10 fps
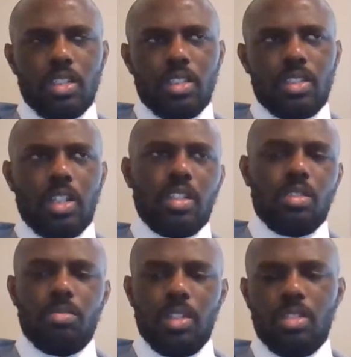it, saying that there
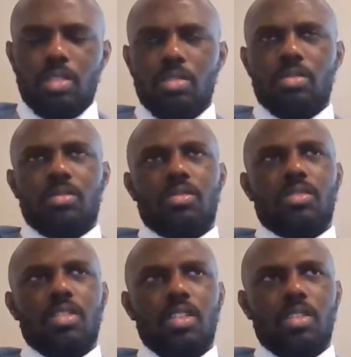would be no
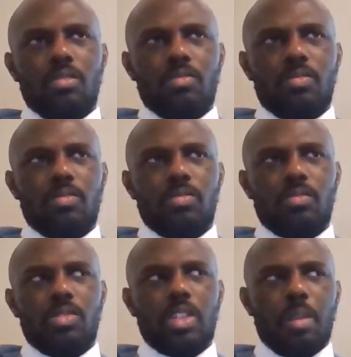um,
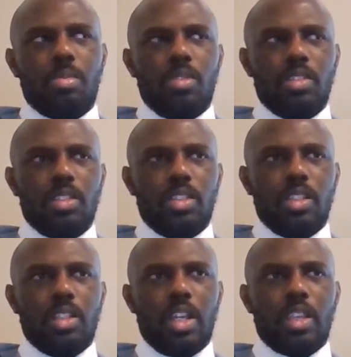checkpoints and
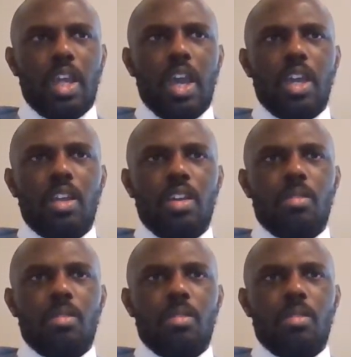things like that.